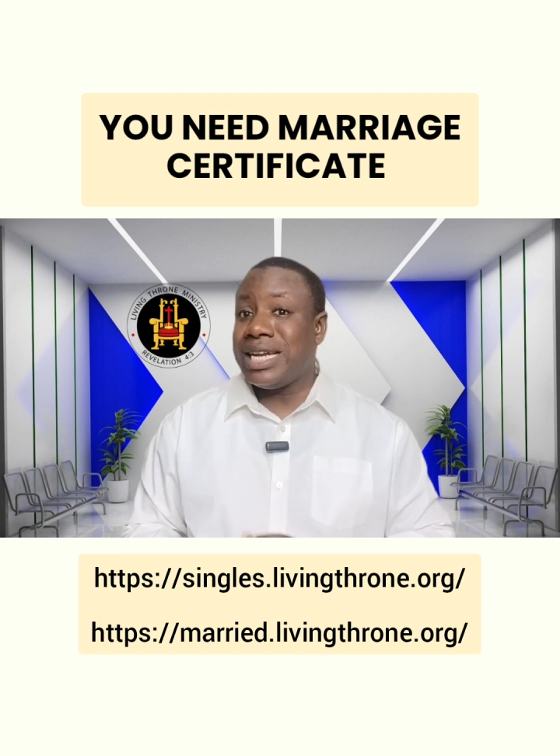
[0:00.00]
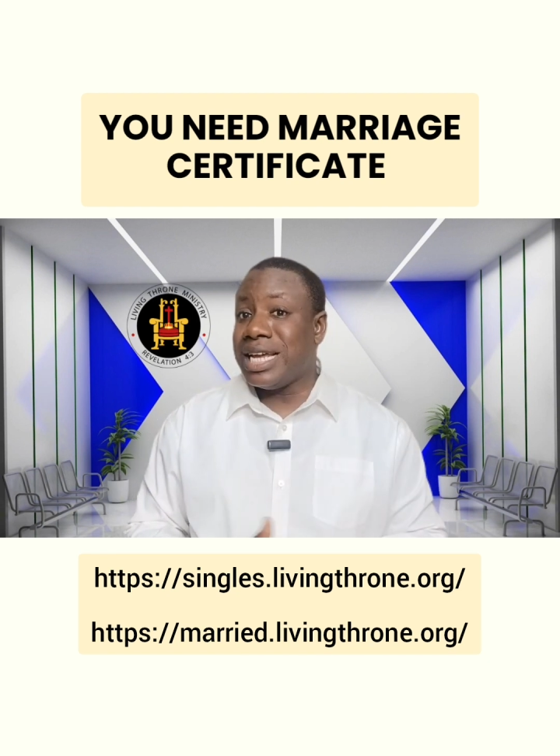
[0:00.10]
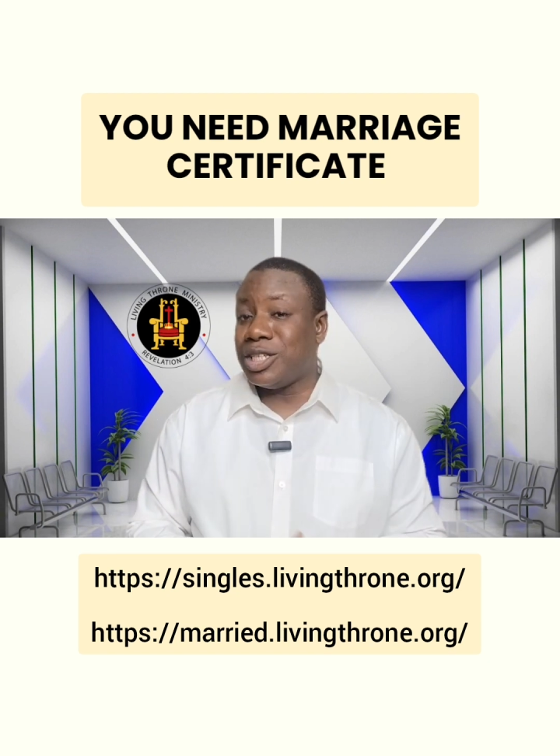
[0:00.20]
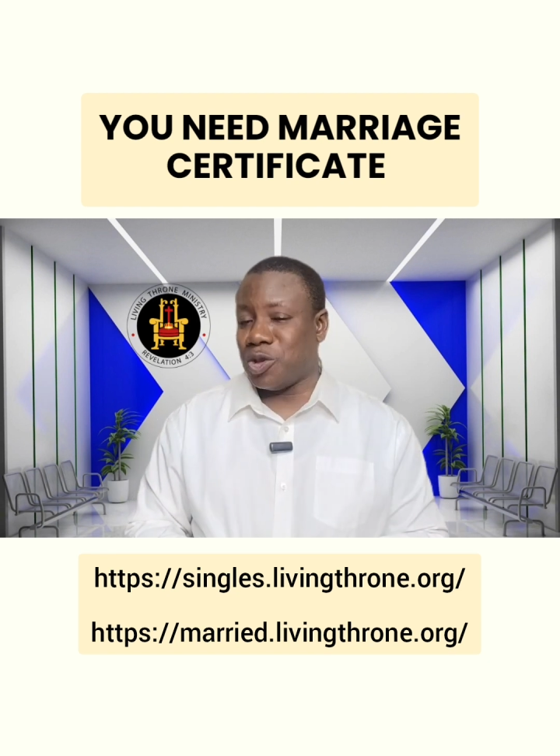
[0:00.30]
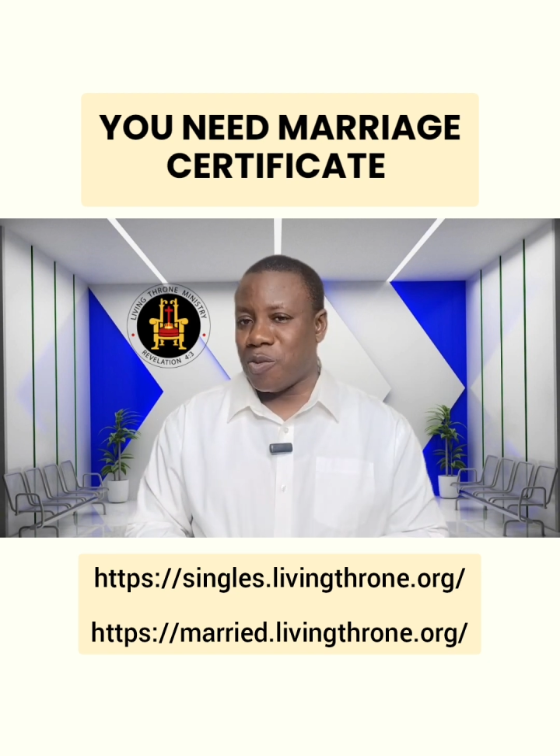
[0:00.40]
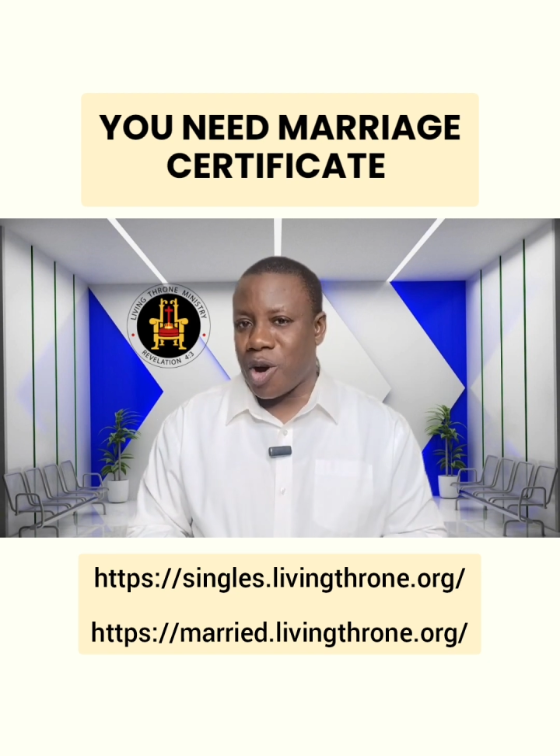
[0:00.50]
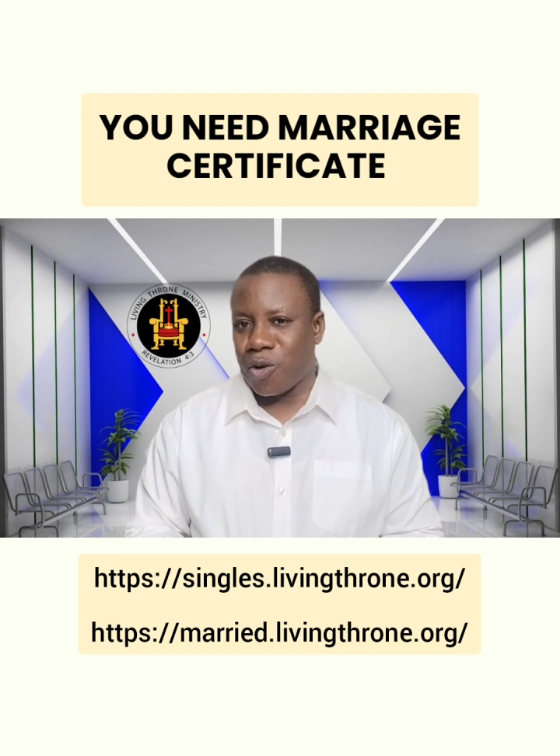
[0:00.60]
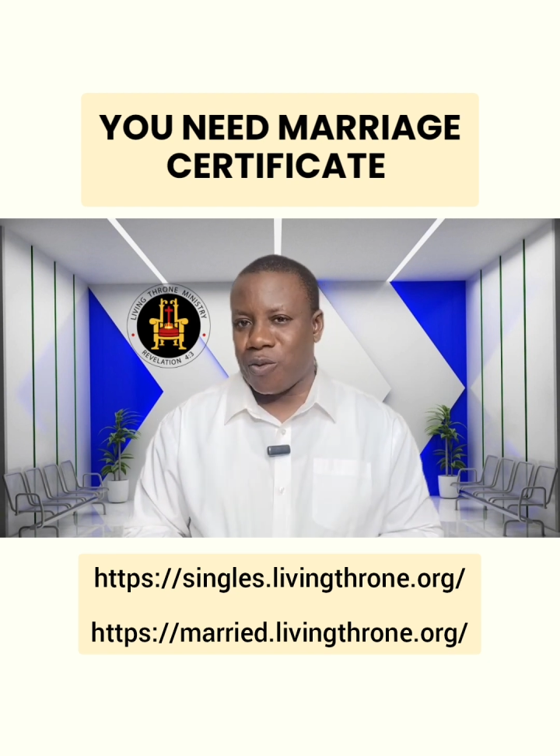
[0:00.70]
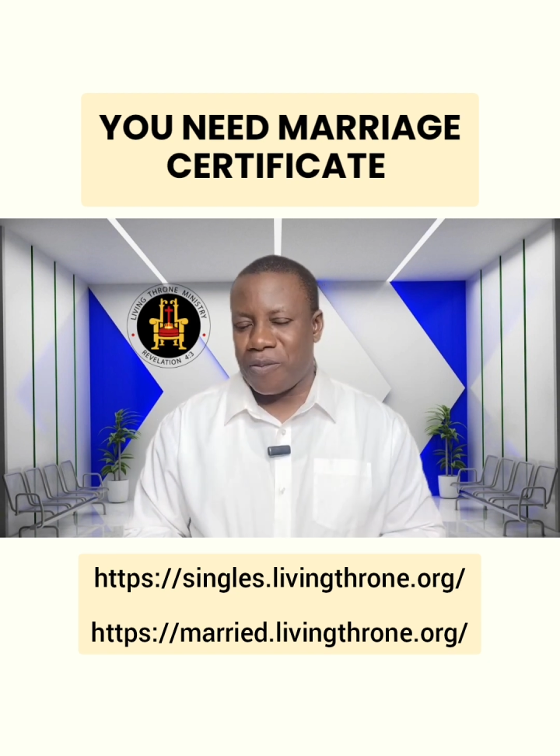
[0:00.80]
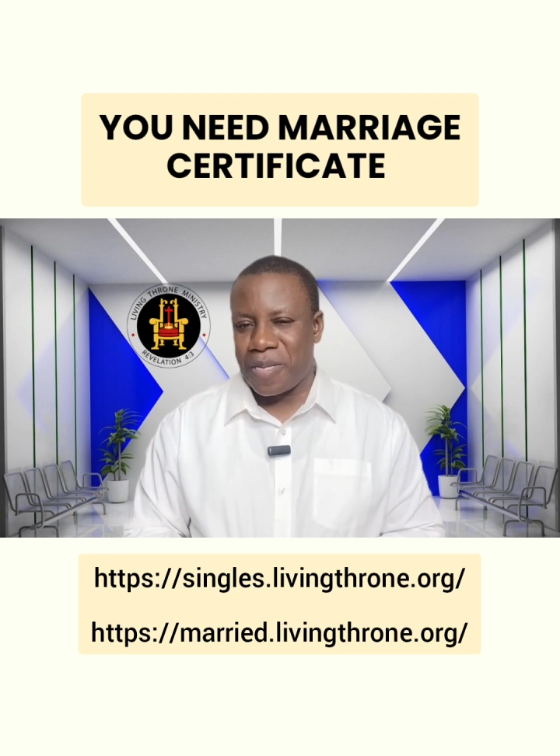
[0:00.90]
it
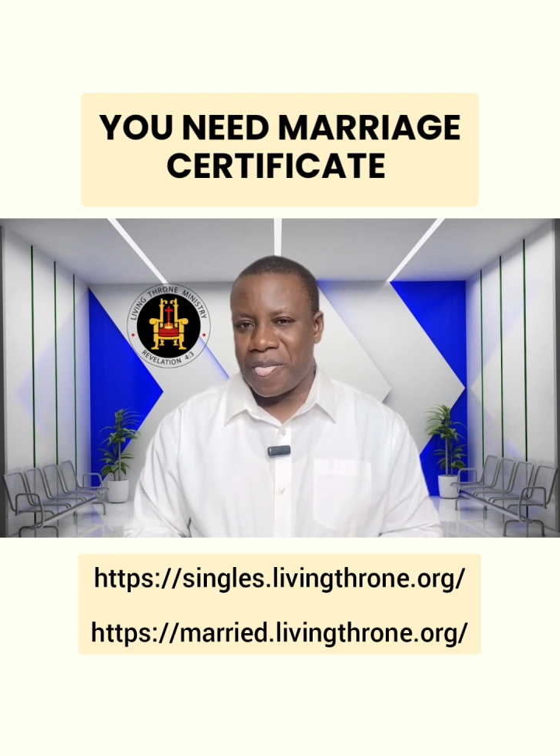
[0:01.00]
tomorrow.